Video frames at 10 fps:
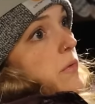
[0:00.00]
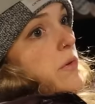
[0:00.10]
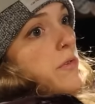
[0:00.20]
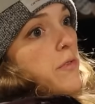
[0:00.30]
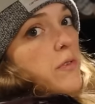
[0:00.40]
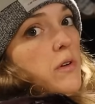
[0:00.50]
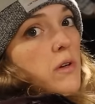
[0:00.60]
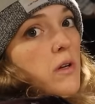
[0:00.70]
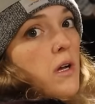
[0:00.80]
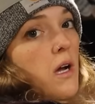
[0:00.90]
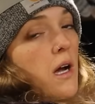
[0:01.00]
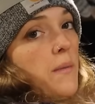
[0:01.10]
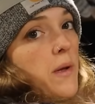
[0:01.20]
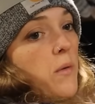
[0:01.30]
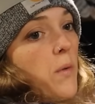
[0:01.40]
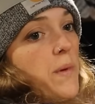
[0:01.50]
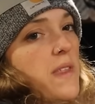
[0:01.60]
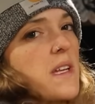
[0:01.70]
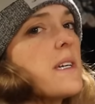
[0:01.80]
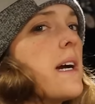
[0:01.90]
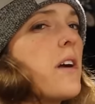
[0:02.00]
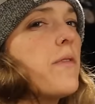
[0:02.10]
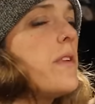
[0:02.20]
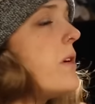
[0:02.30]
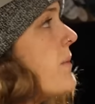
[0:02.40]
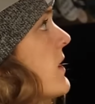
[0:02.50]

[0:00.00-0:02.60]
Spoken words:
the roof. It won't be the entire flue,